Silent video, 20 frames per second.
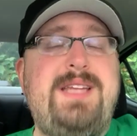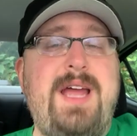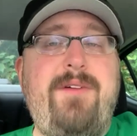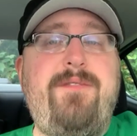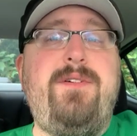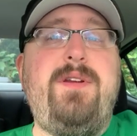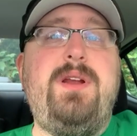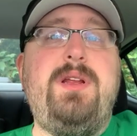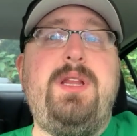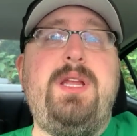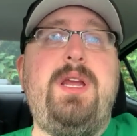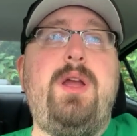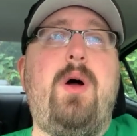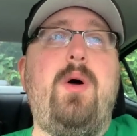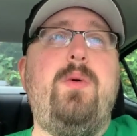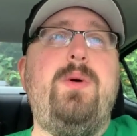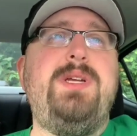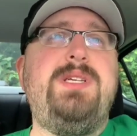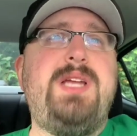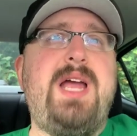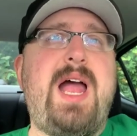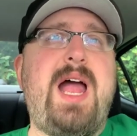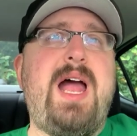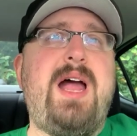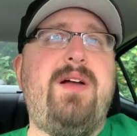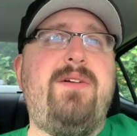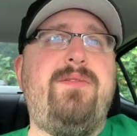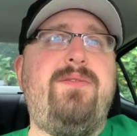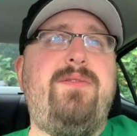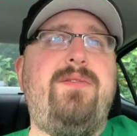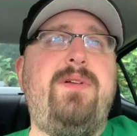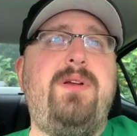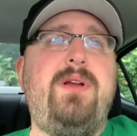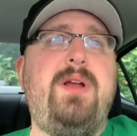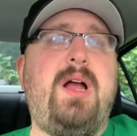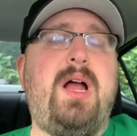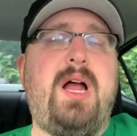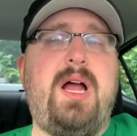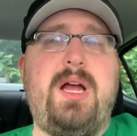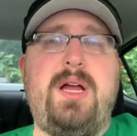definitely always have
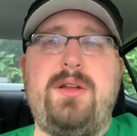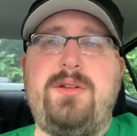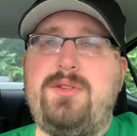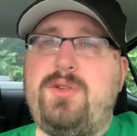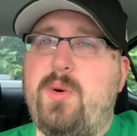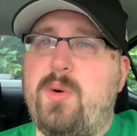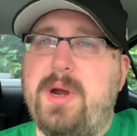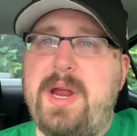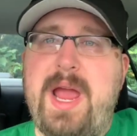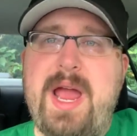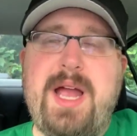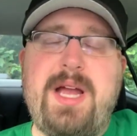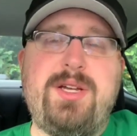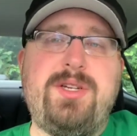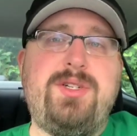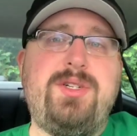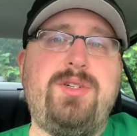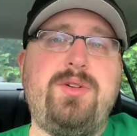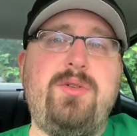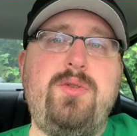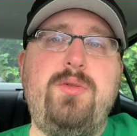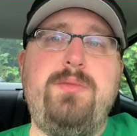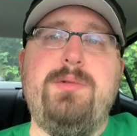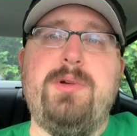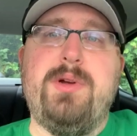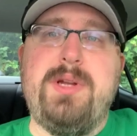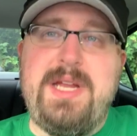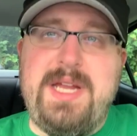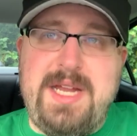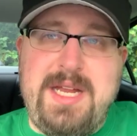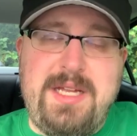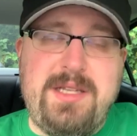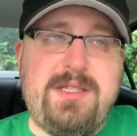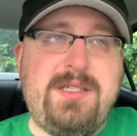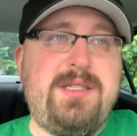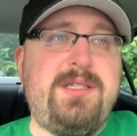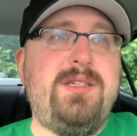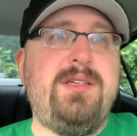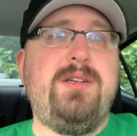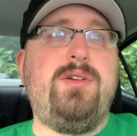uh, DoorDash, Uber
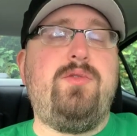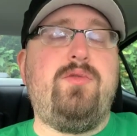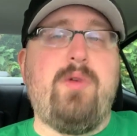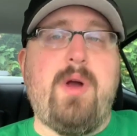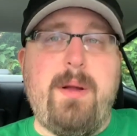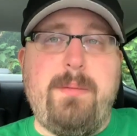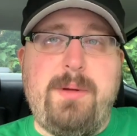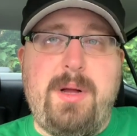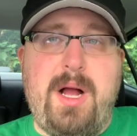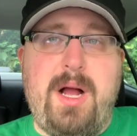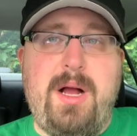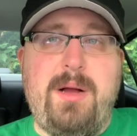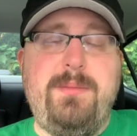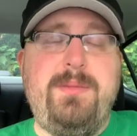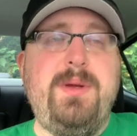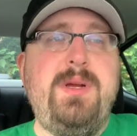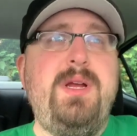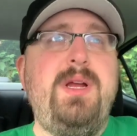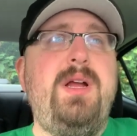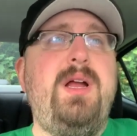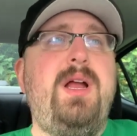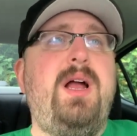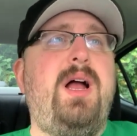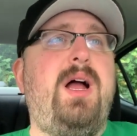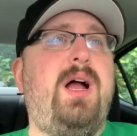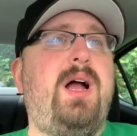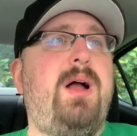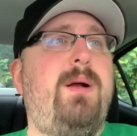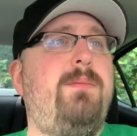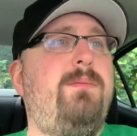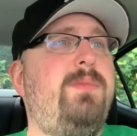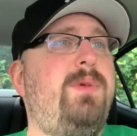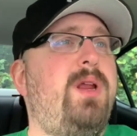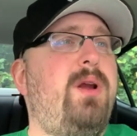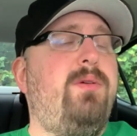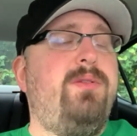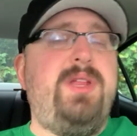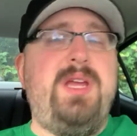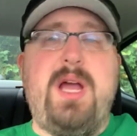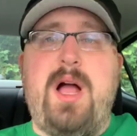Eats, Grubhub, um,
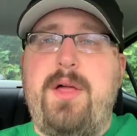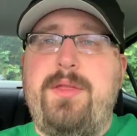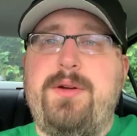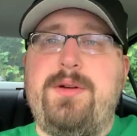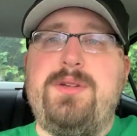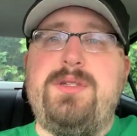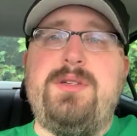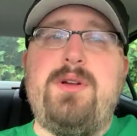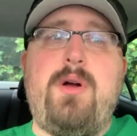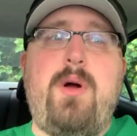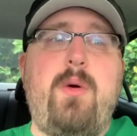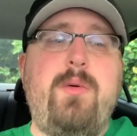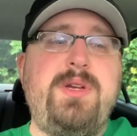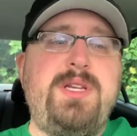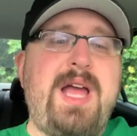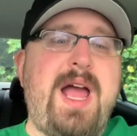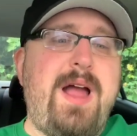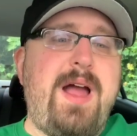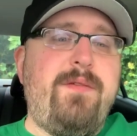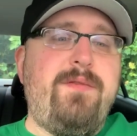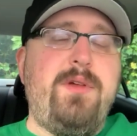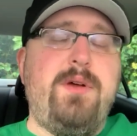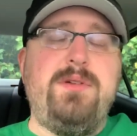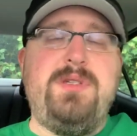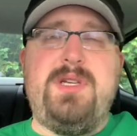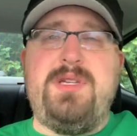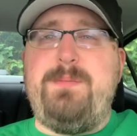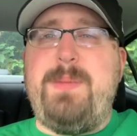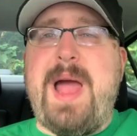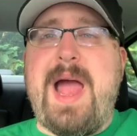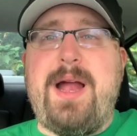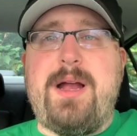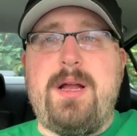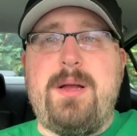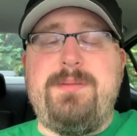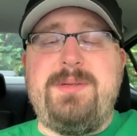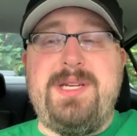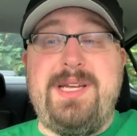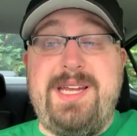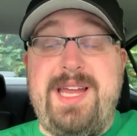you know, the others, always have those as
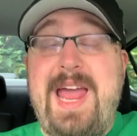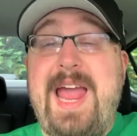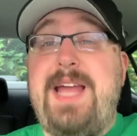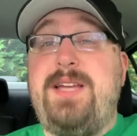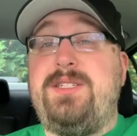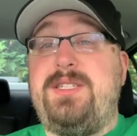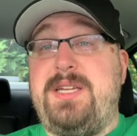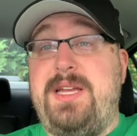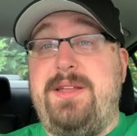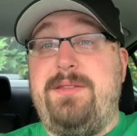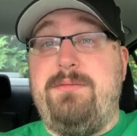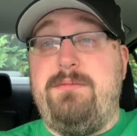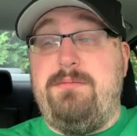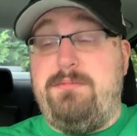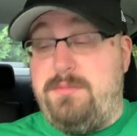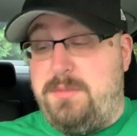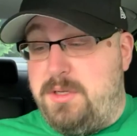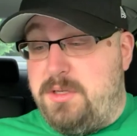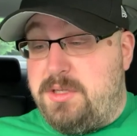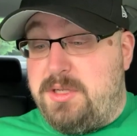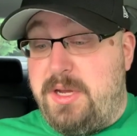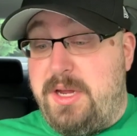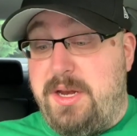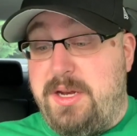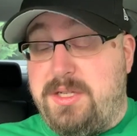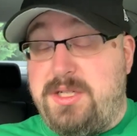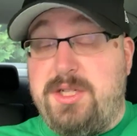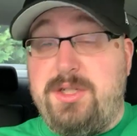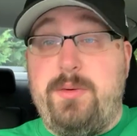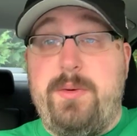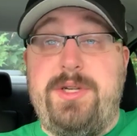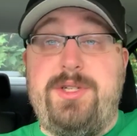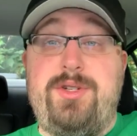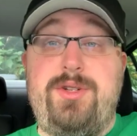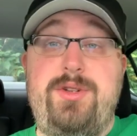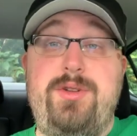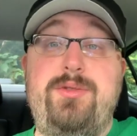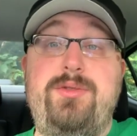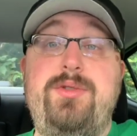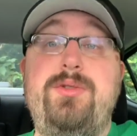backups in case in, in a
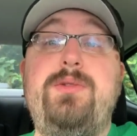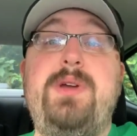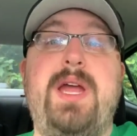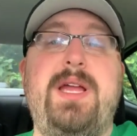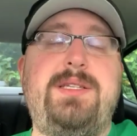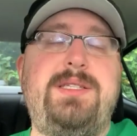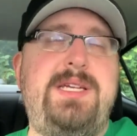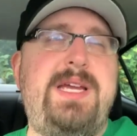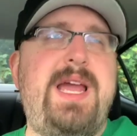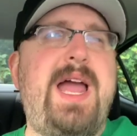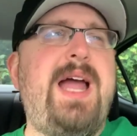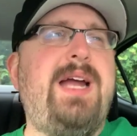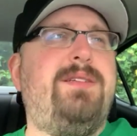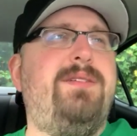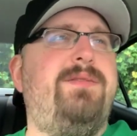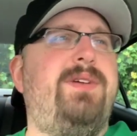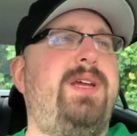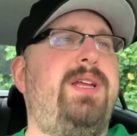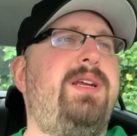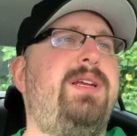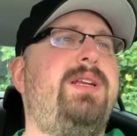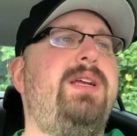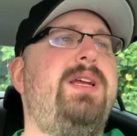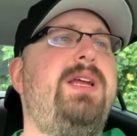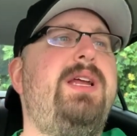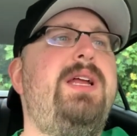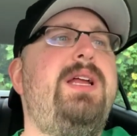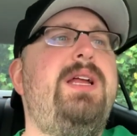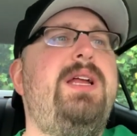situation you do get deactivated.